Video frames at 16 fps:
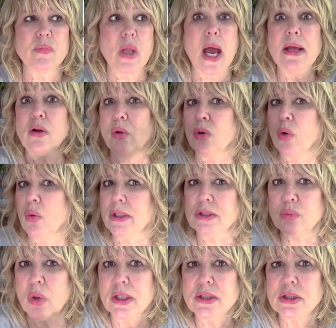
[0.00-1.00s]
I don't
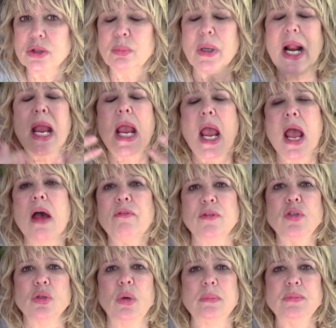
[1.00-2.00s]
always want to, but I
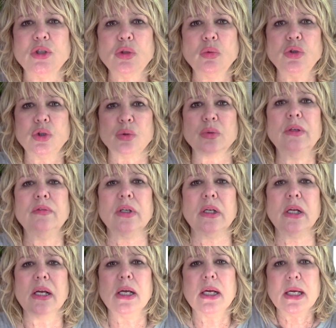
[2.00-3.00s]
have to. I'm so
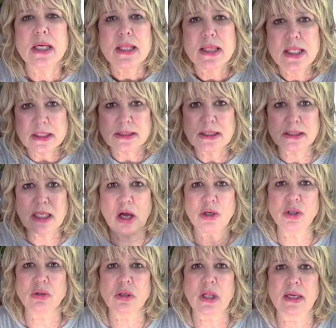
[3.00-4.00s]
driven. This is how
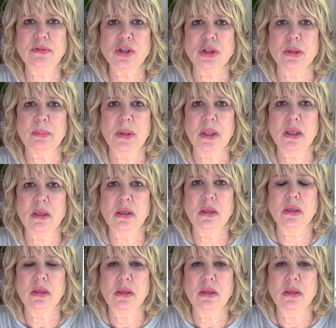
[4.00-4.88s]
your life should be.